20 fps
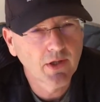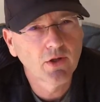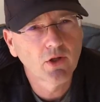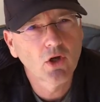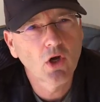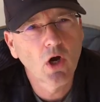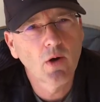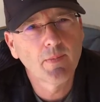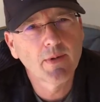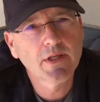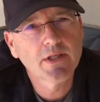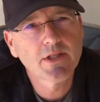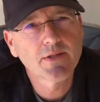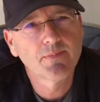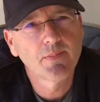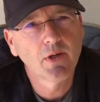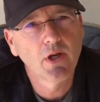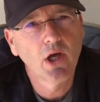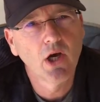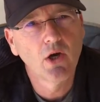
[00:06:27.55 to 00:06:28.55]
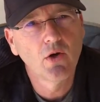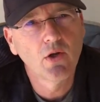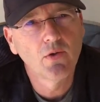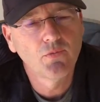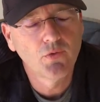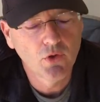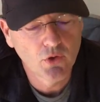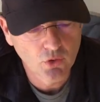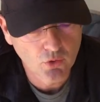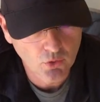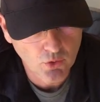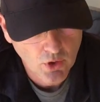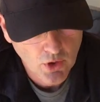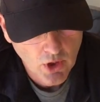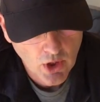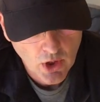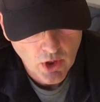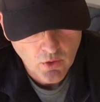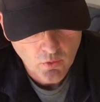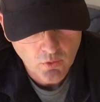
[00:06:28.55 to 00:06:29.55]
in the comments below if you
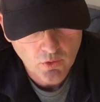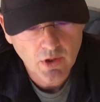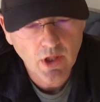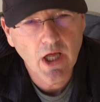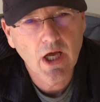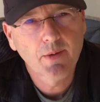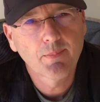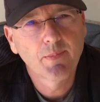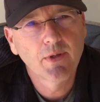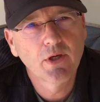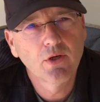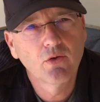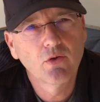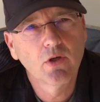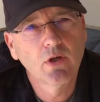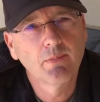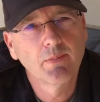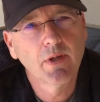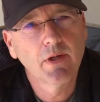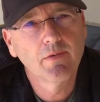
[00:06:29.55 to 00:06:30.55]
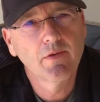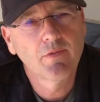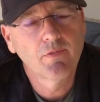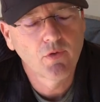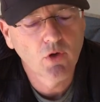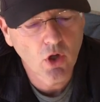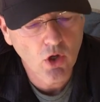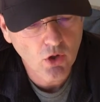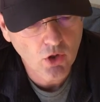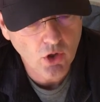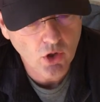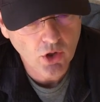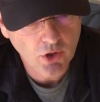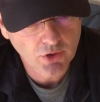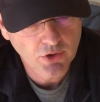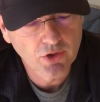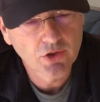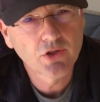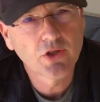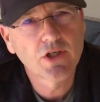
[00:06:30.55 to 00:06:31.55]
would like me to do a bit of a vlog
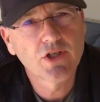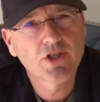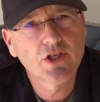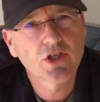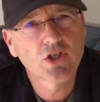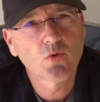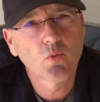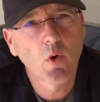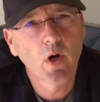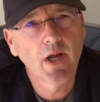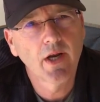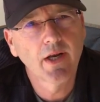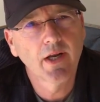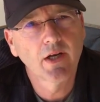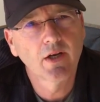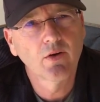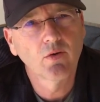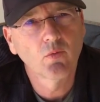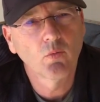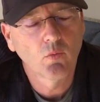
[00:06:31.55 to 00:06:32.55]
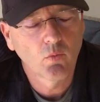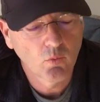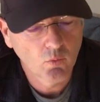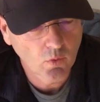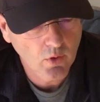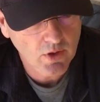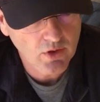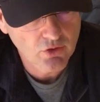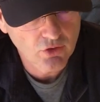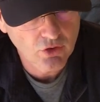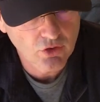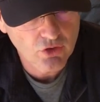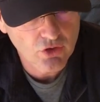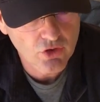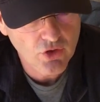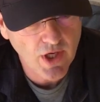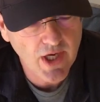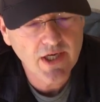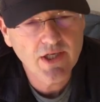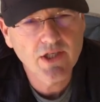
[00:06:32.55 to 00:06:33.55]
on the 361 and what it took
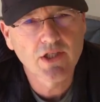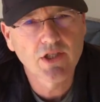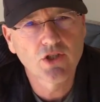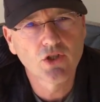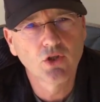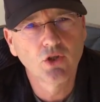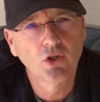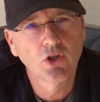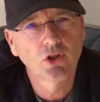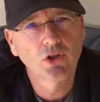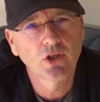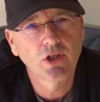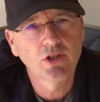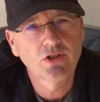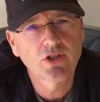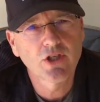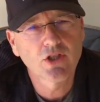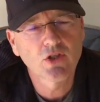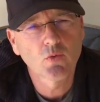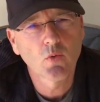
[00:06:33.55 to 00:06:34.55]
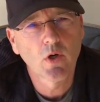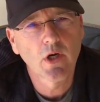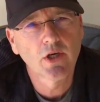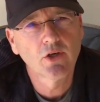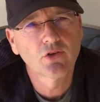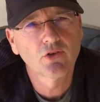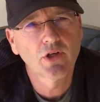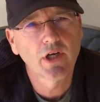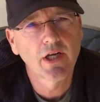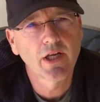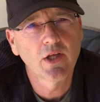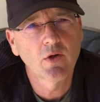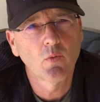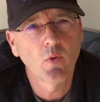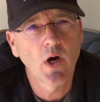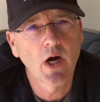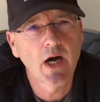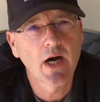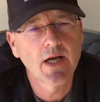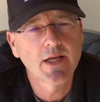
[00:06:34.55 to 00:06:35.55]
to actually do the 361 training
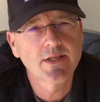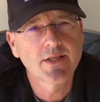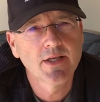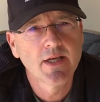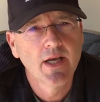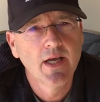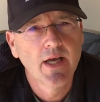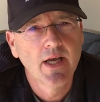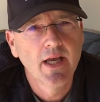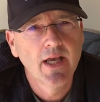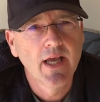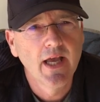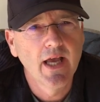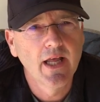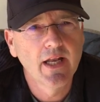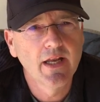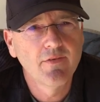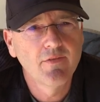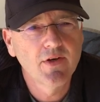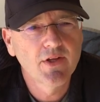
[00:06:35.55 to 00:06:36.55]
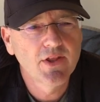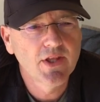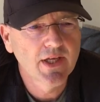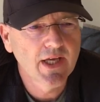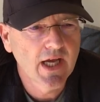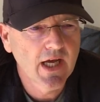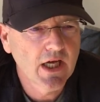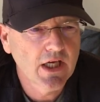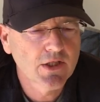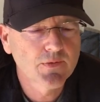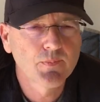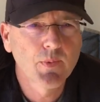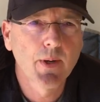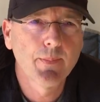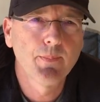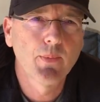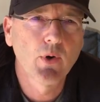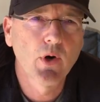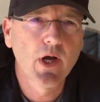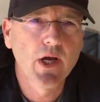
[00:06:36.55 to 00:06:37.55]
wise and everything else,
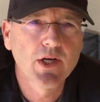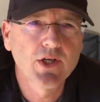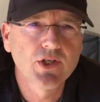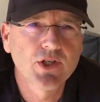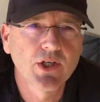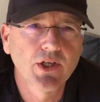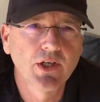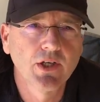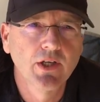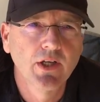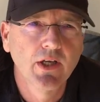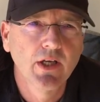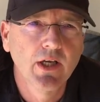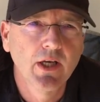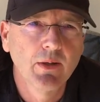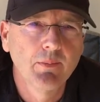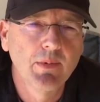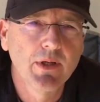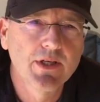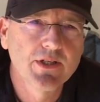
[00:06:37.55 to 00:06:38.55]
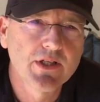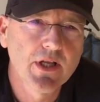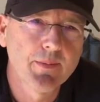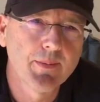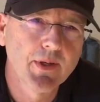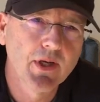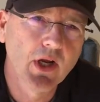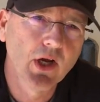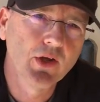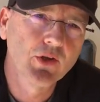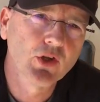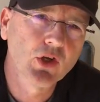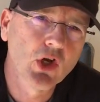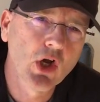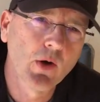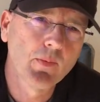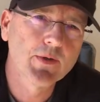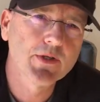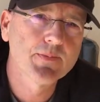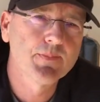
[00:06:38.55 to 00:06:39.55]
preparation. Please let me know in the
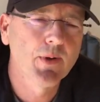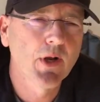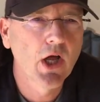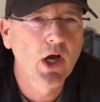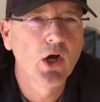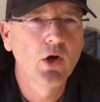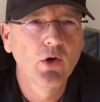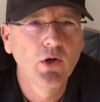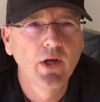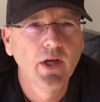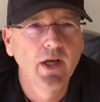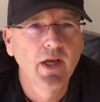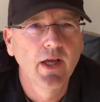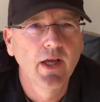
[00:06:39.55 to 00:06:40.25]
comments below,